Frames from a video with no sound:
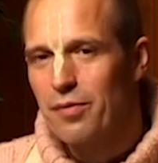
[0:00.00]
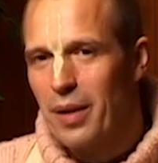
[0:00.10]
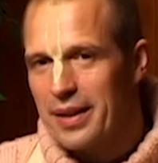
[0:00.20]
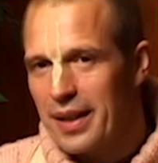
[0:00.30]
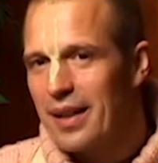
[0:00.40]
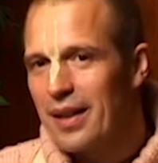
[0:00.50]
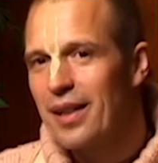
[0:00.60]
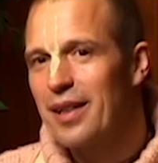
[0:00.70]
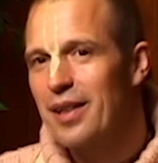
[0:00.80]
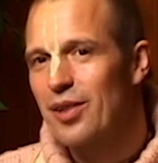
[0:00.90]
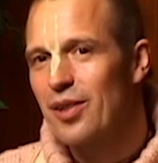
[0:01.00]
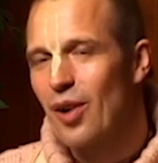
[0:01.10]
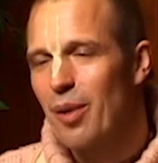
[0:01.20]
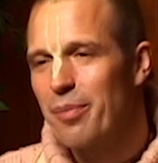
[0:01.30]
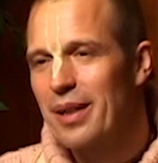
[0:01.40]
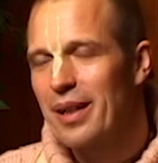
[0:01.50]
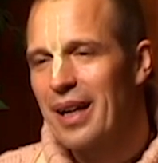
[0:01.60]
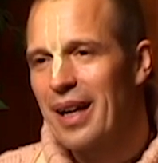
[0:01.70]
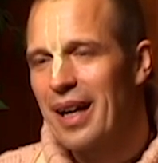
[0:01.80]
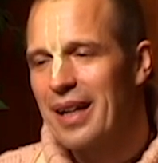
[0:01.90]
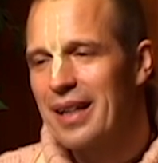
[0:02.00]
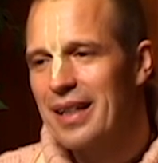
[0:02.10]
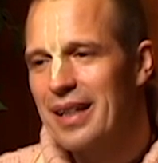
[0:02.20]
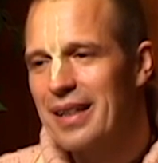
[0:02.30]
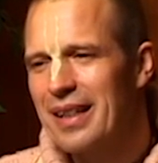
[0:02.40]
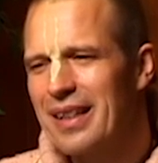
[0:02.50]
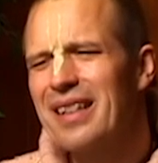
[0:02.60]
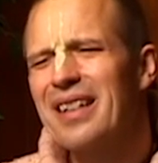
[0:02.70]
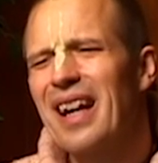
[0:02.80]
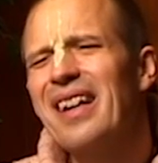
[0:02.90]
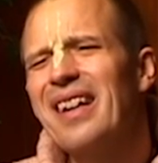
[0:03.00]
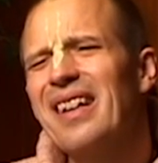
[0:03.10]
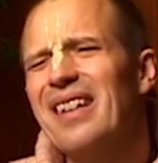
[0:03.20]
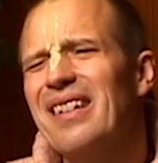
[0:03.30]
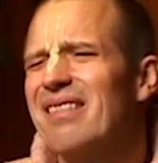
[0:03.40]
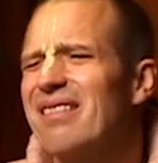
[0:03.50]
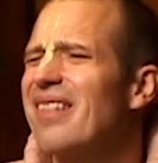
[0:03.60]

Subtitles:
particularly disturbed, and he said, "The chanting,